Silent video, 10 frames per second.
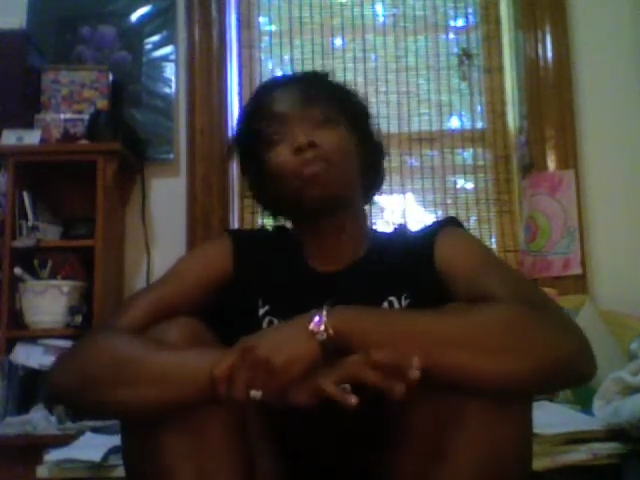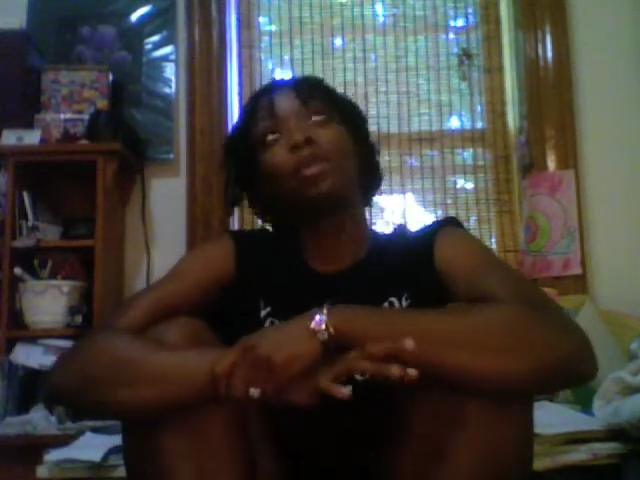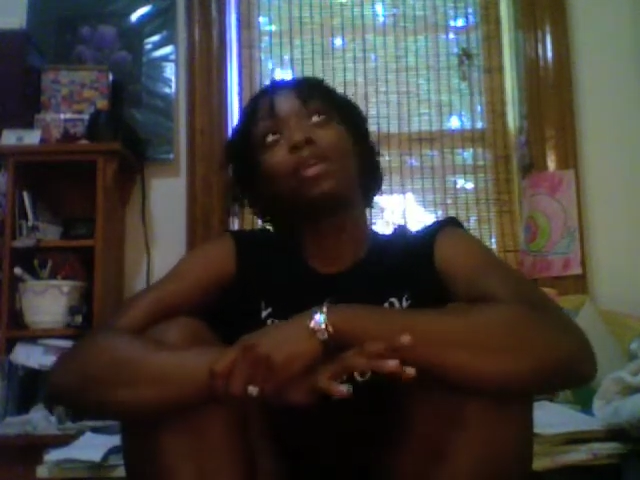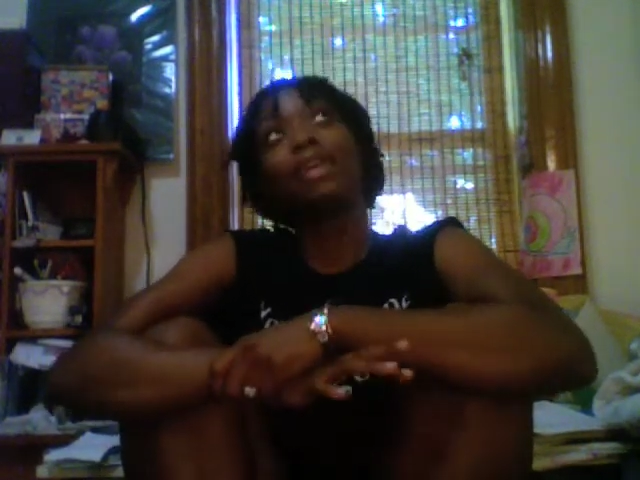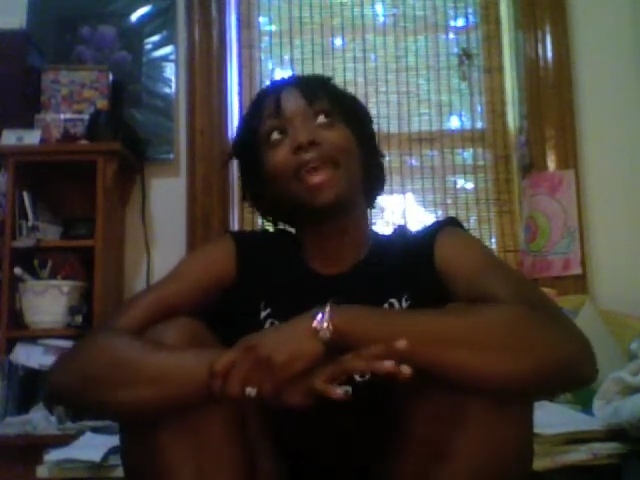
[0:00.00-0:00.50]

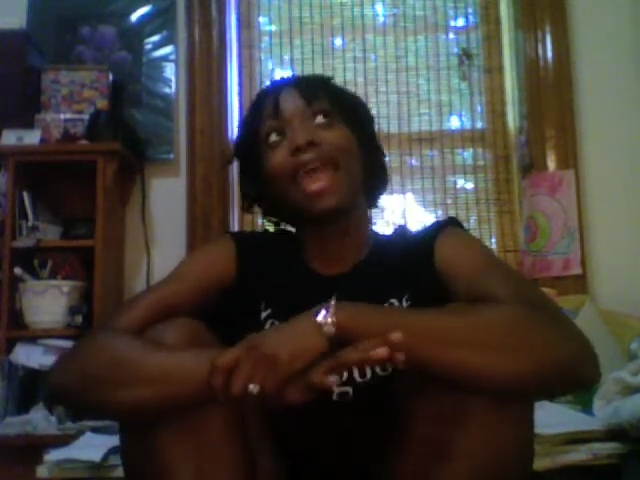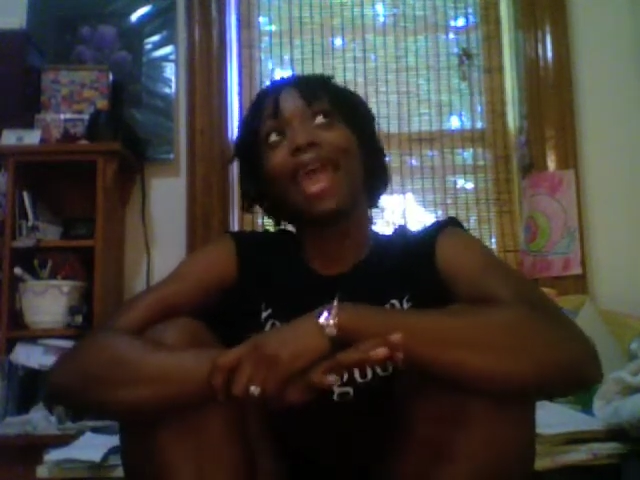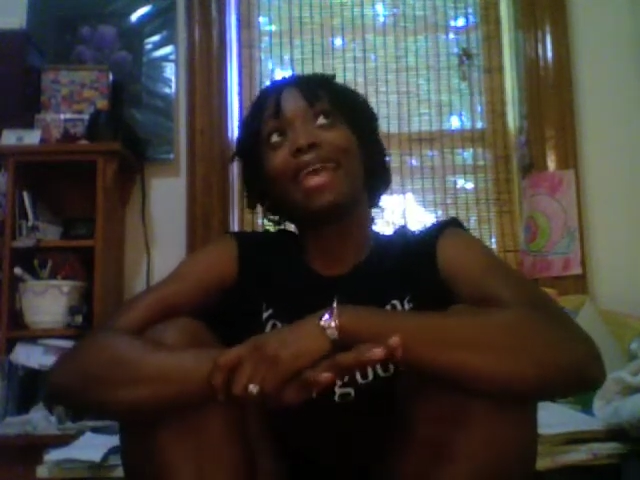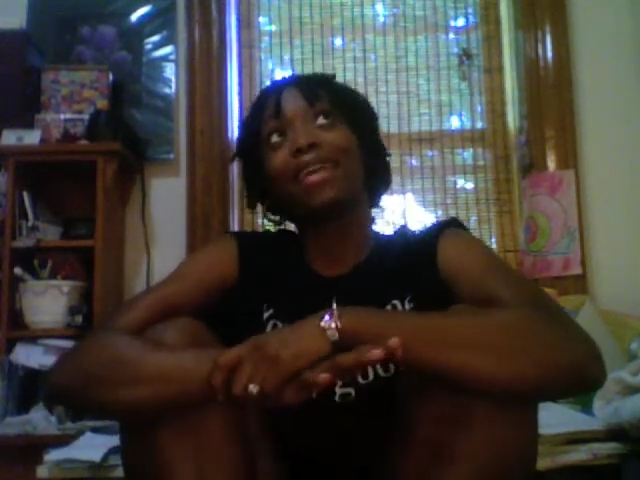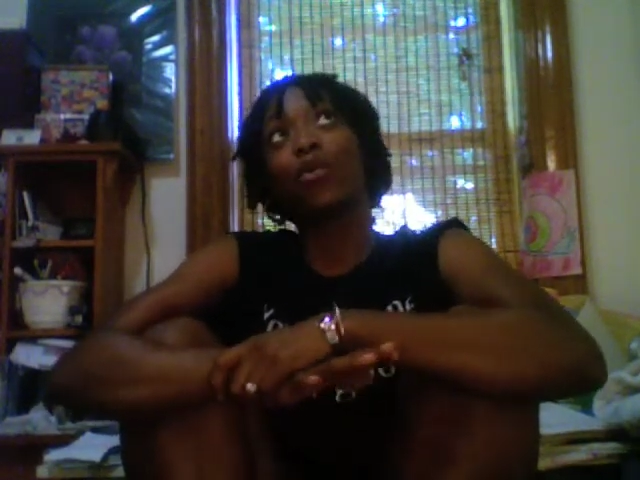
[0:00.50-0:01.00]
be
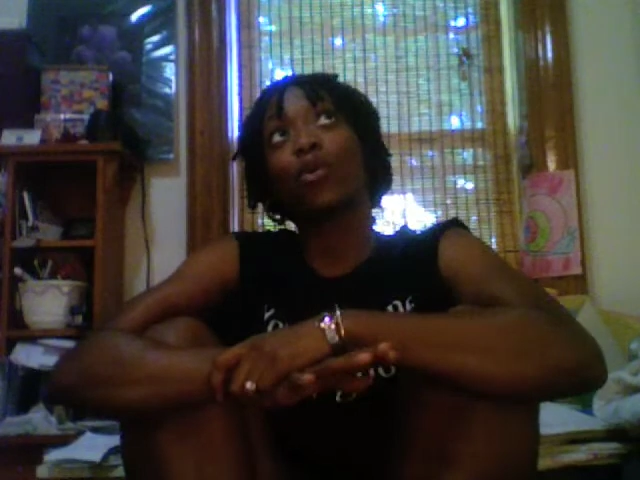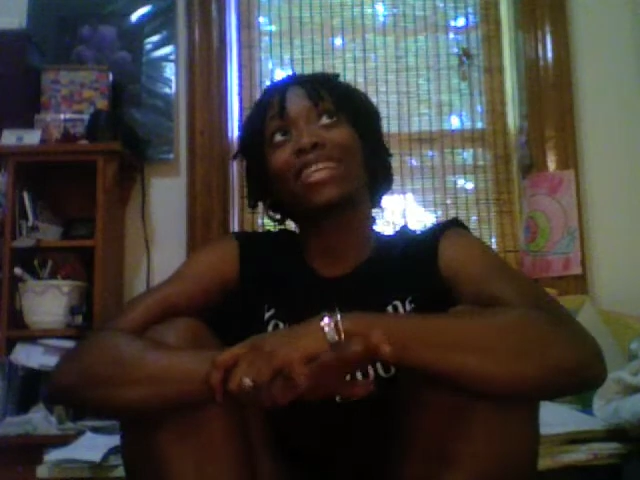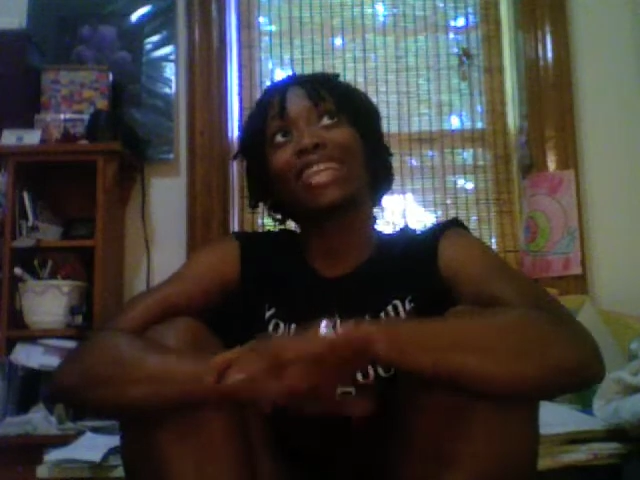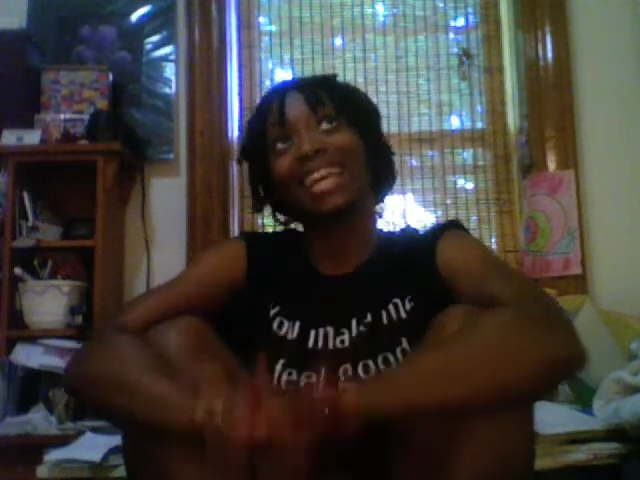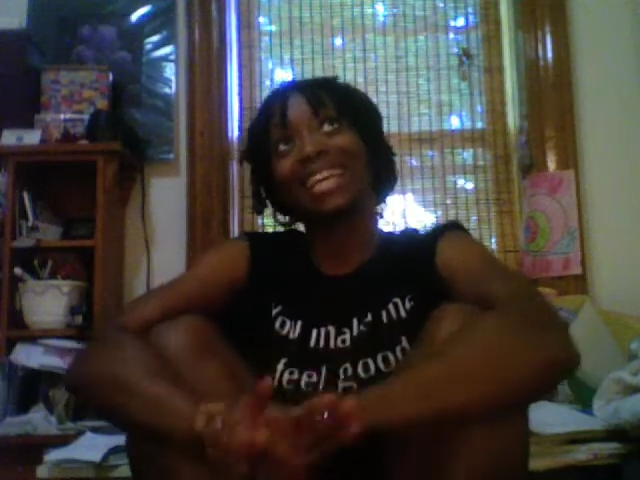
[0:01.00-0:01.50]
an
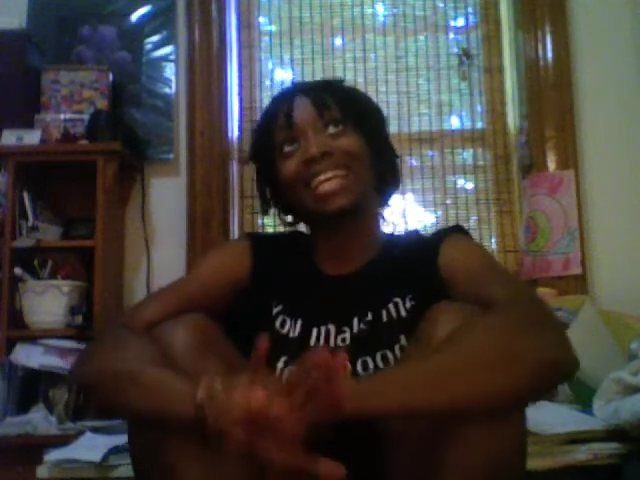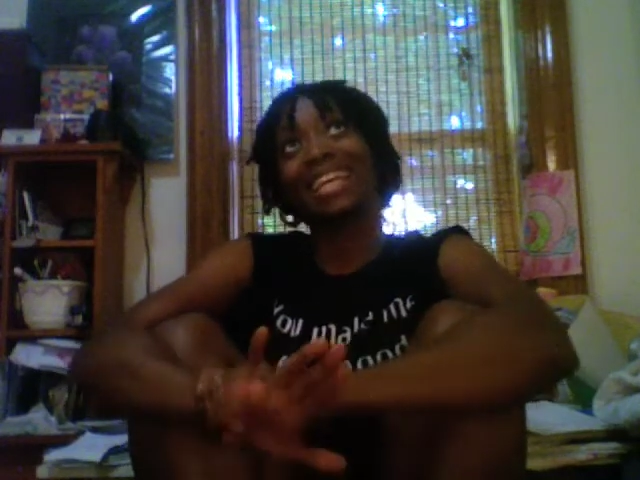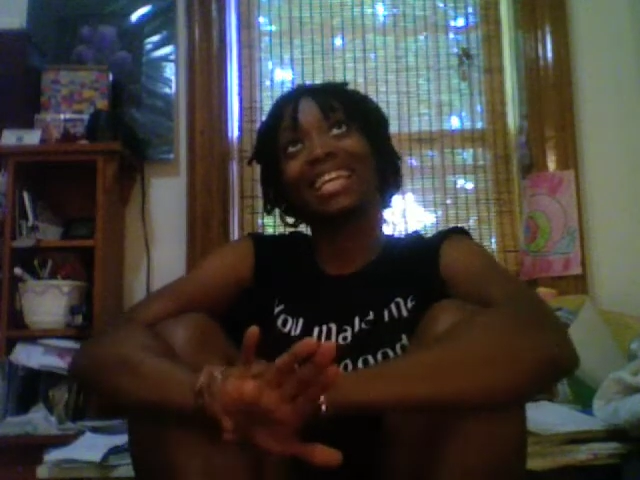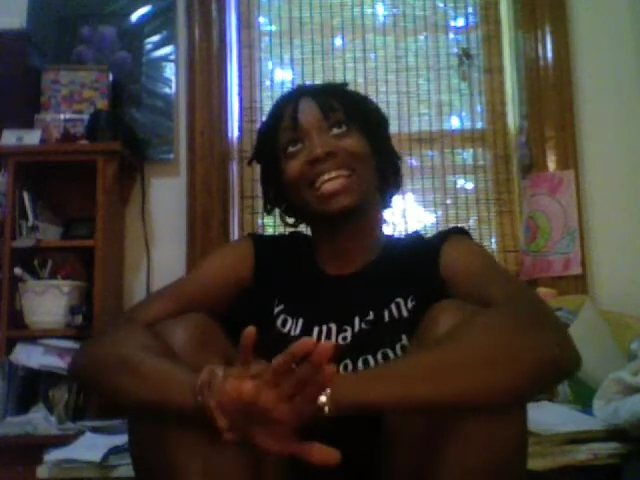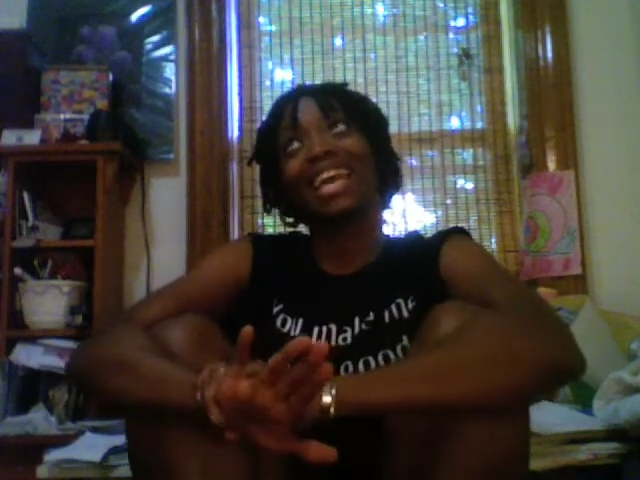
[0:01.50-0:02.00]

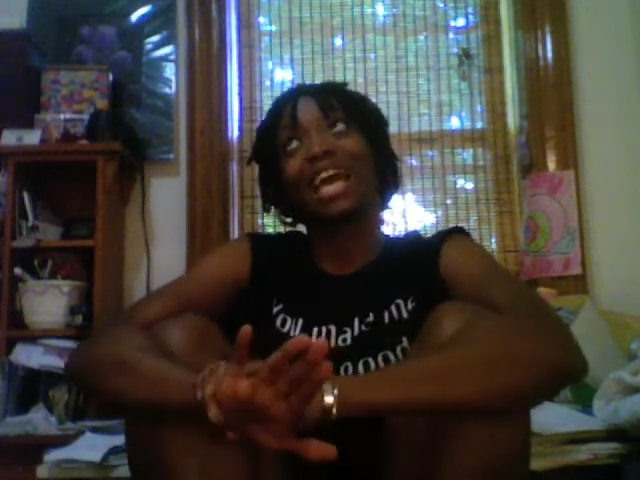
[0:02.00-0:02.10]
organic